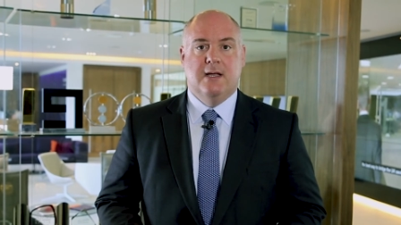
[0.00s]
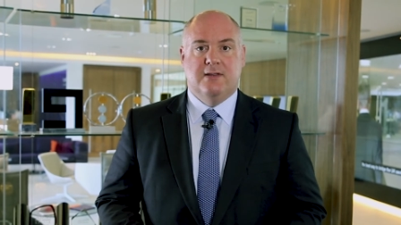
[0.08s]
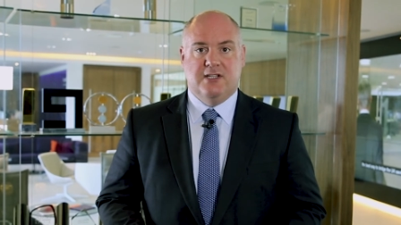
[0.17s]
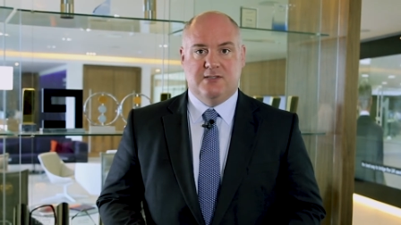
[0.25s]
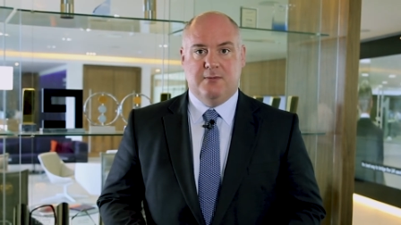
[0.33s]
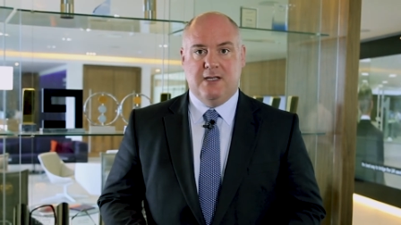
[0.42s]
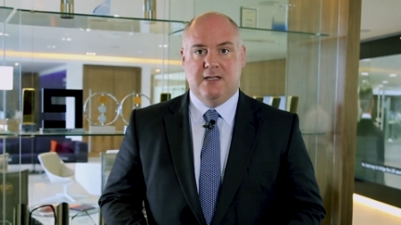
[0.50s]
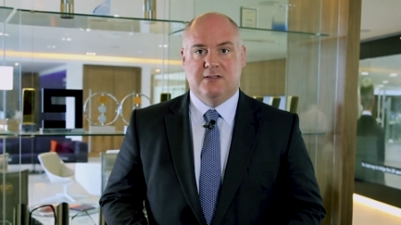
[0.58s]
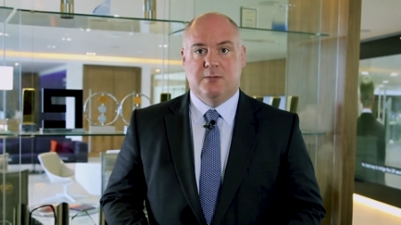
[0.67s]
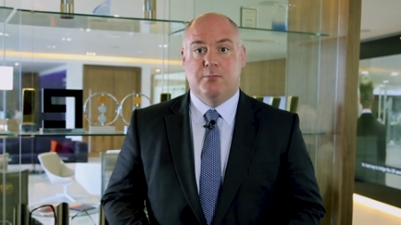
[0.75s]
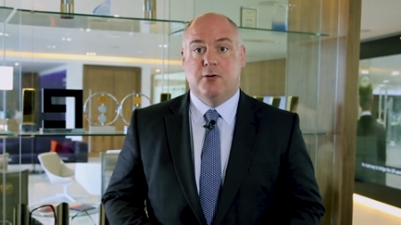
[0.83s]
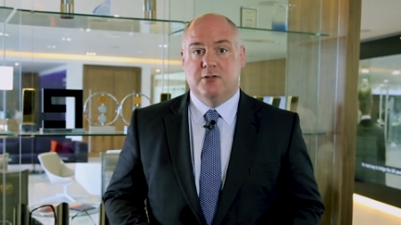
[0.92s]
This
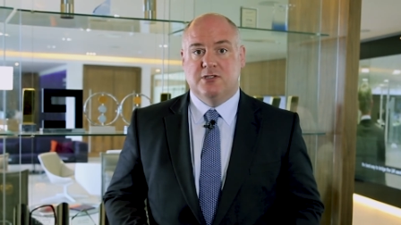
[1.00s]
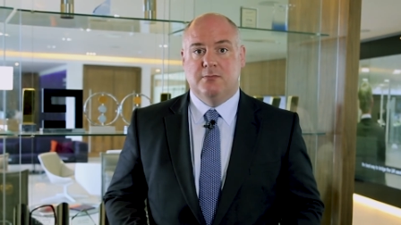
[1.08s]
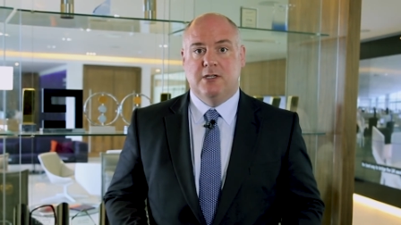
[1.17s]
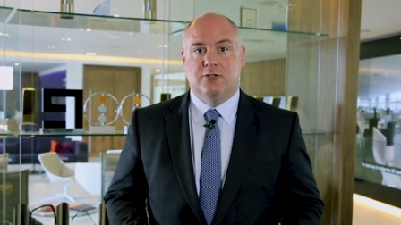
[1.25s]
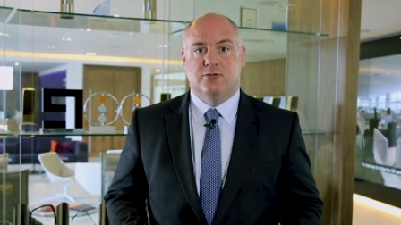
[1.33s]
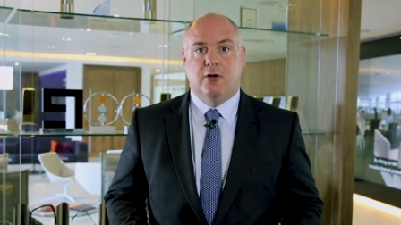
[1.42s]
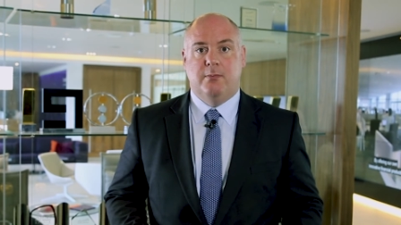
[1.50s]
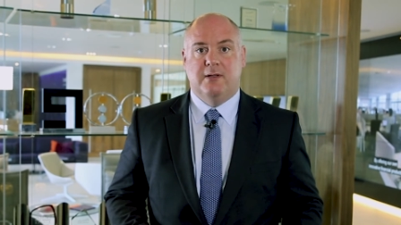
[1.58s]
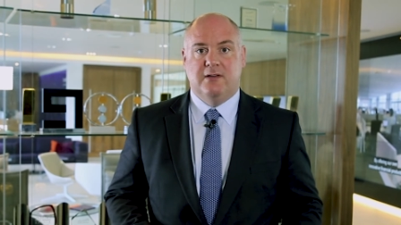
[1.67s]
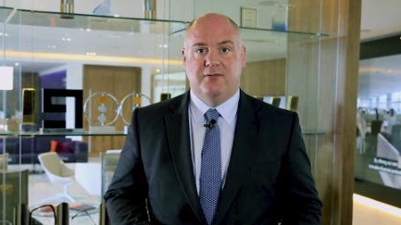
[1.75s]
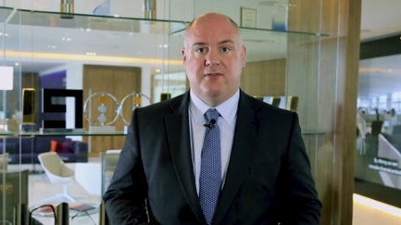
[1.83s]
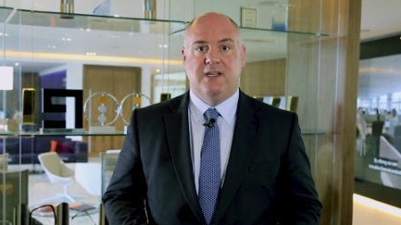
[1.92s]
means approximately a drop
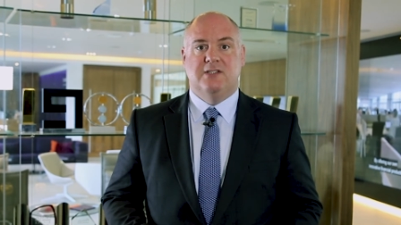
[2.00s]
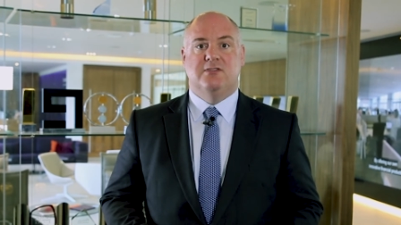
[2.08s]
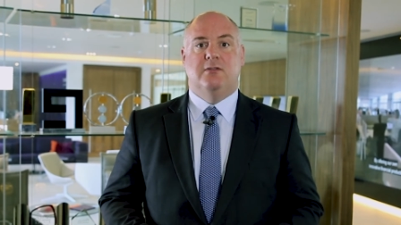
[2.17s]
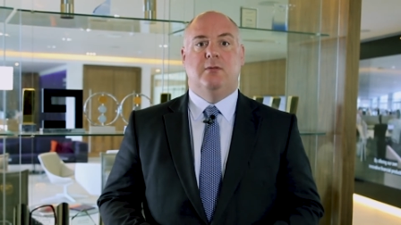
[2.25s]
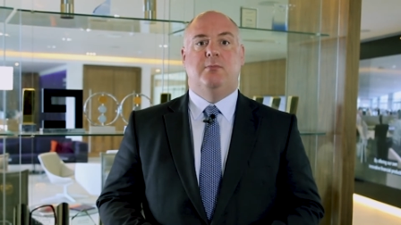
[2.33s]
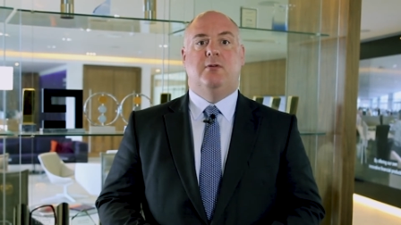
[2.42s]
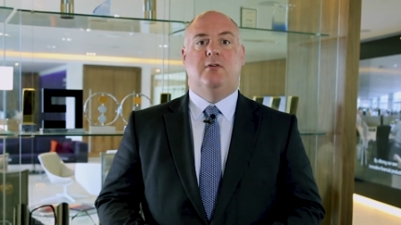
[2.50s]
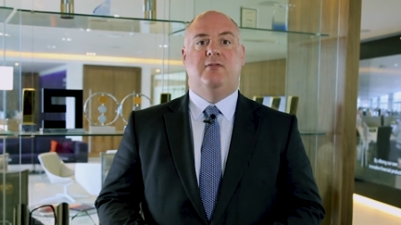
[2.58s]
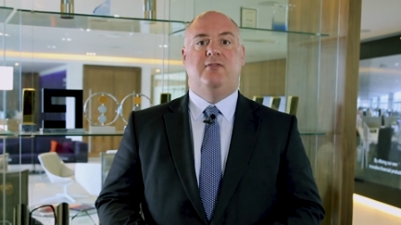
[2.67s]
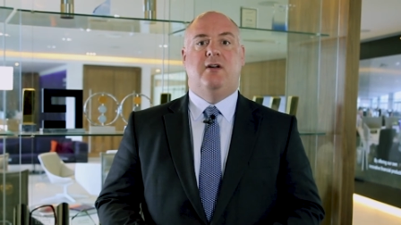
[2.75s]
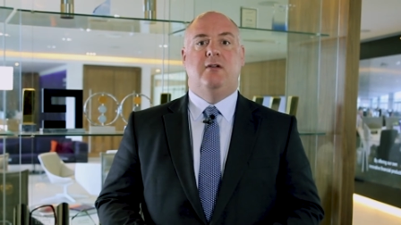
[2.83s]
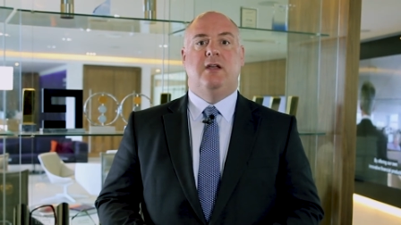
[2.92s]
in the fees on the
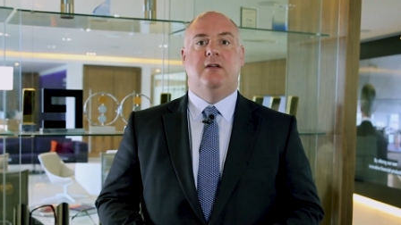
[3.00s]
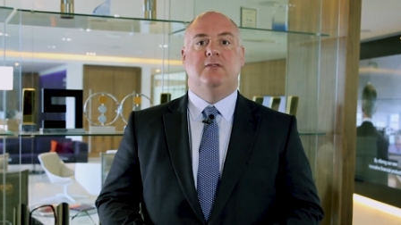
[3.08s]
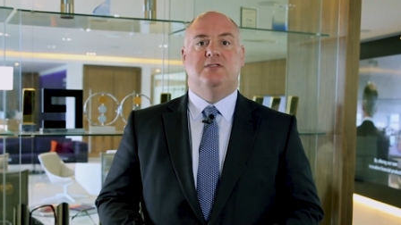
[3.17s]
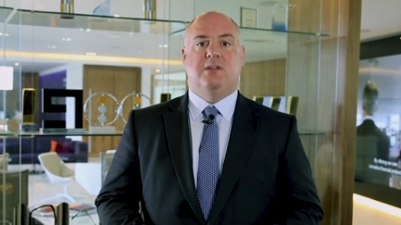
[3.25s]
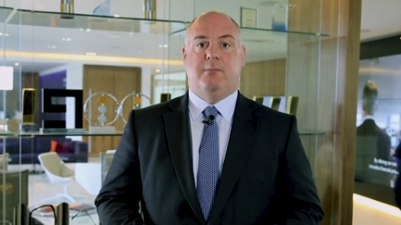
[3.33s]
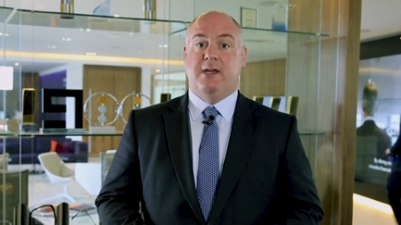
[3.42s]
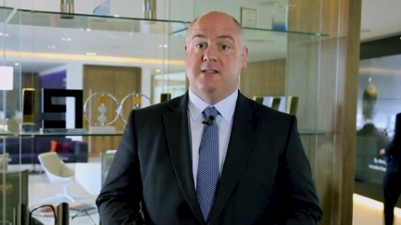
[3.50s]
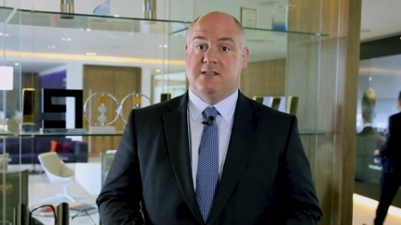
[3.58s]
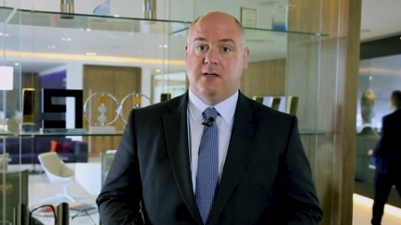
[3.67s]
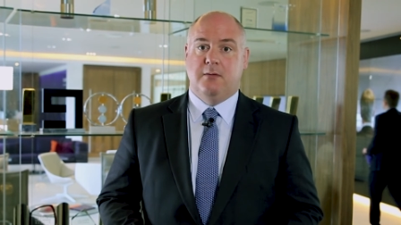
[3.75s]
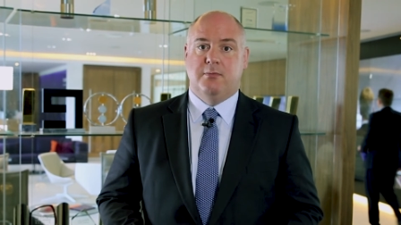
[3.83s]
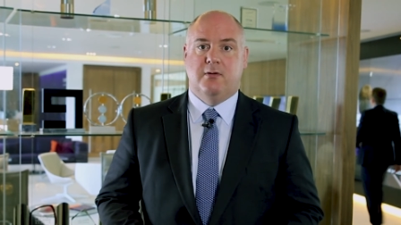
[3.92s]
portfolios, the
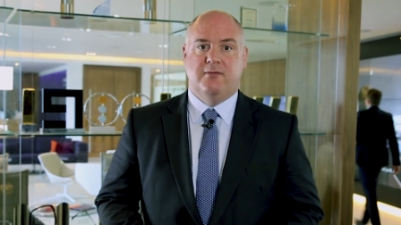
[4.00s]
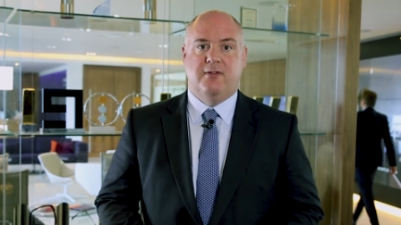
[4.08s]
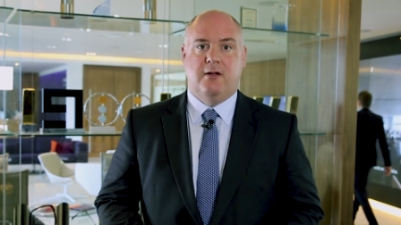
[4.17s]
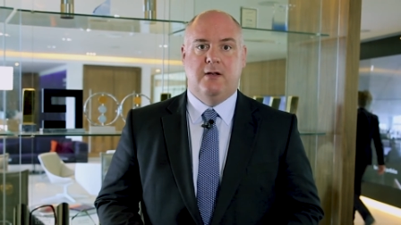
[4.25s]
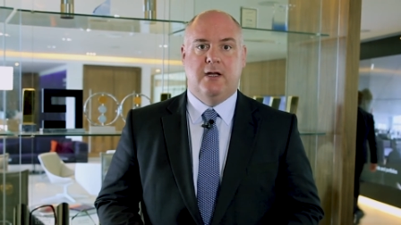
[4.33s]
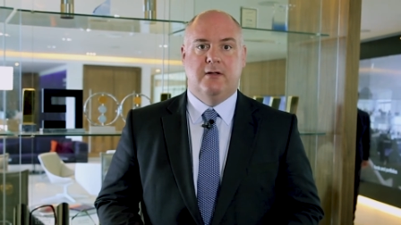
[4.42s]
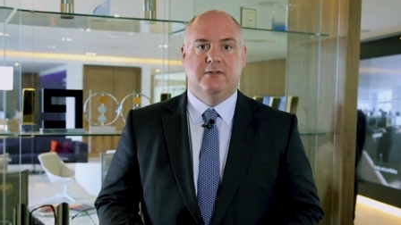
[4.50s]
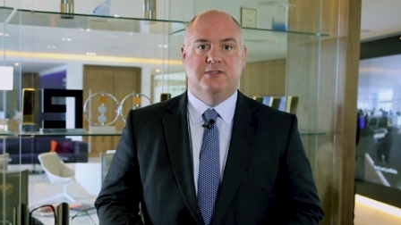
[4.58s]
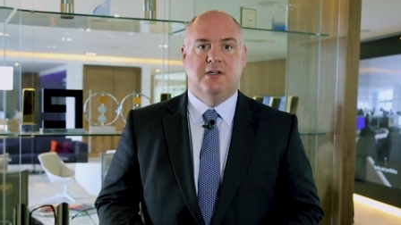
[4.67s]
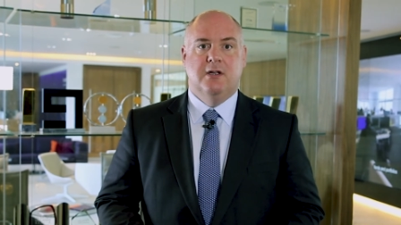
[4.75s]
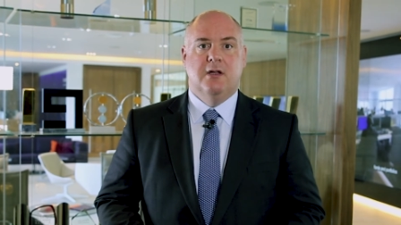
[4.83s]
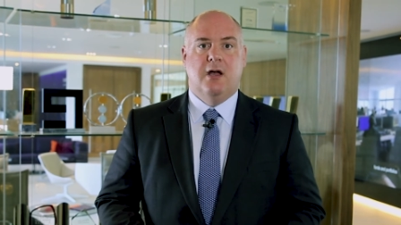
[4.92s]
baseline
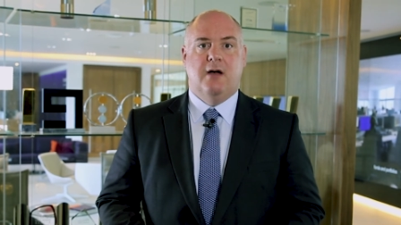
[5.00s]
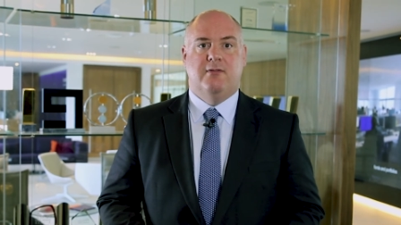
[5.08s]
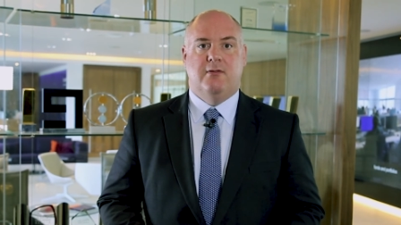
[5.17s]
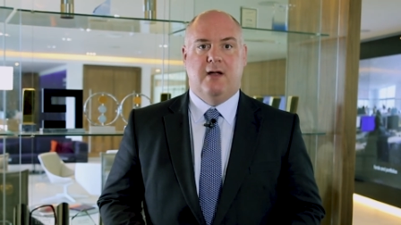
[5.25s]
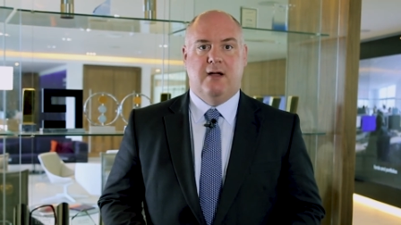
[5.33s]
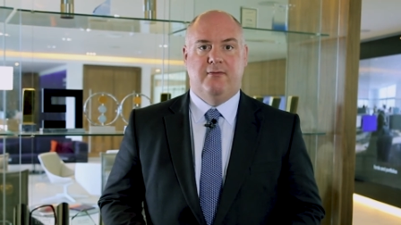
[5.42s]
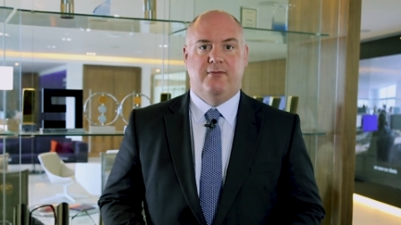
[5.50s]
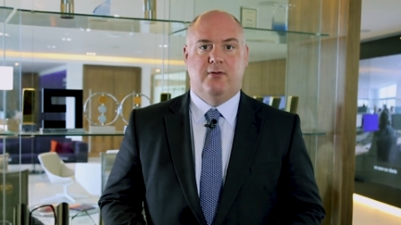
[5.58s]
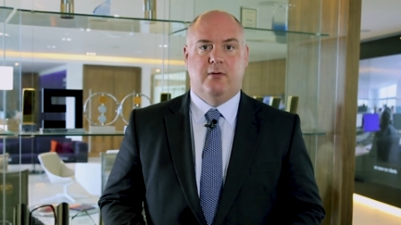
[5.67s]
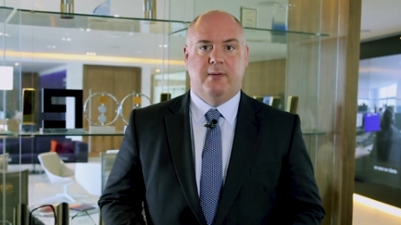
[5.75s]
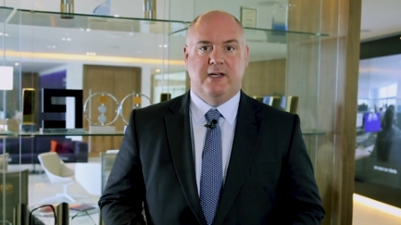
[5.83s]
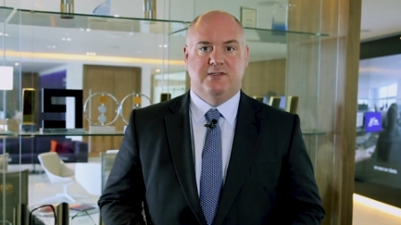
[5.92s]
portfolios, of around
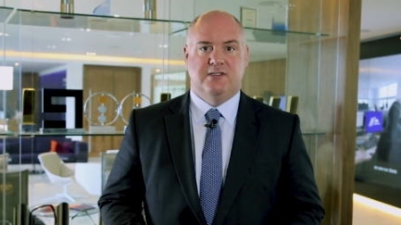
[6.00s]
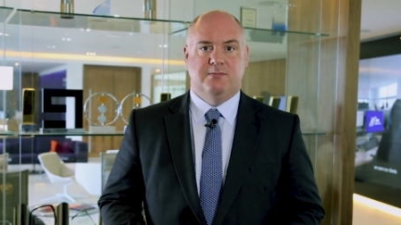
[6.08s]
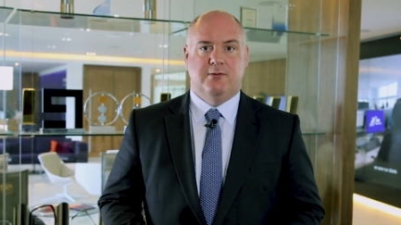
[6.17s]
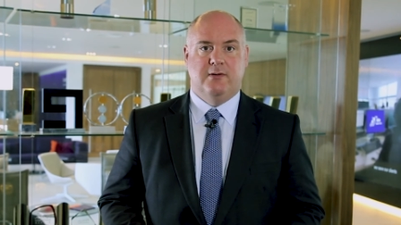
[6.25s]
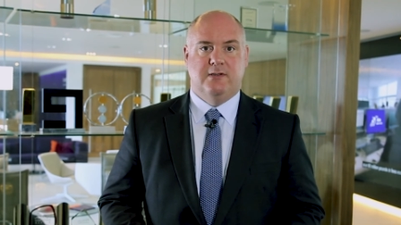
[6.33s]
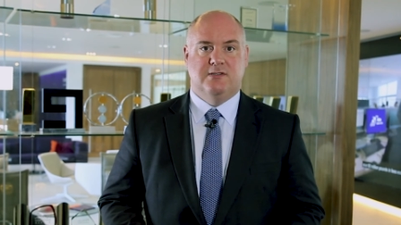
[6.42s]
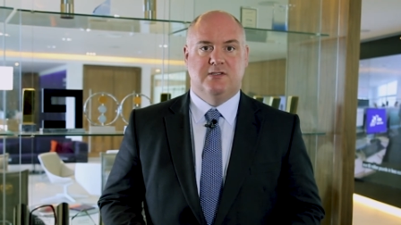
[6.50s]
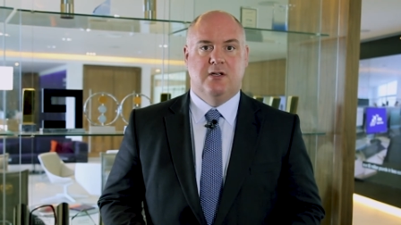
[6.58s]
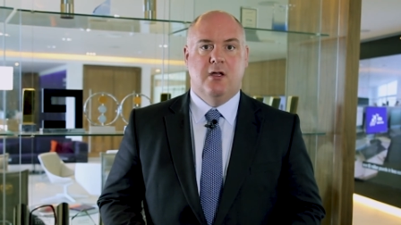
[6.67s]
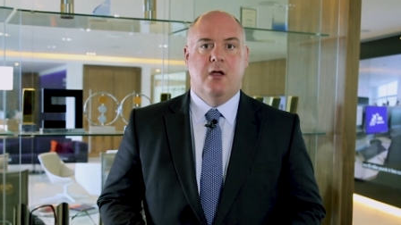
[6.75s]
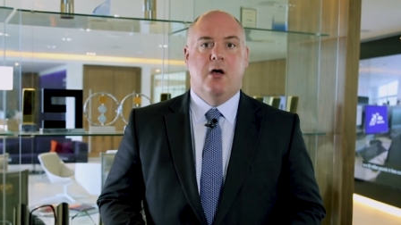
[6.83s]
4 basis points,